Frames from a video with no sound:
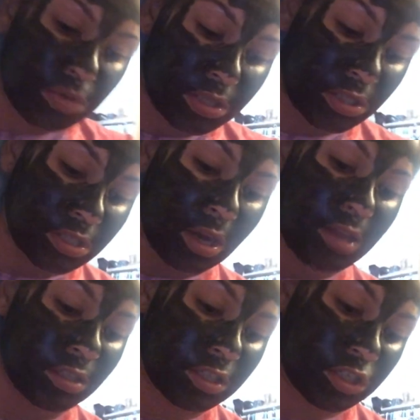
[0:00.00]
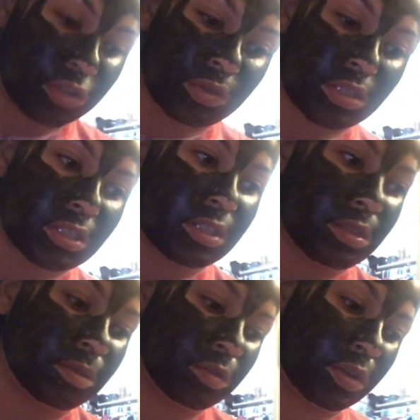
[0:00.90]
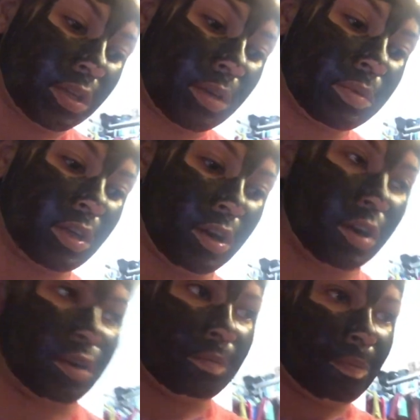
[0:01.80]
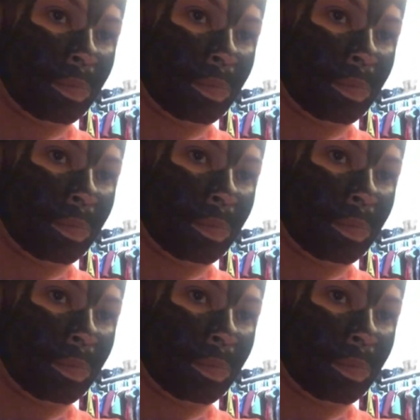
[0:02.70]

what the stylist chooses. It's really up to her.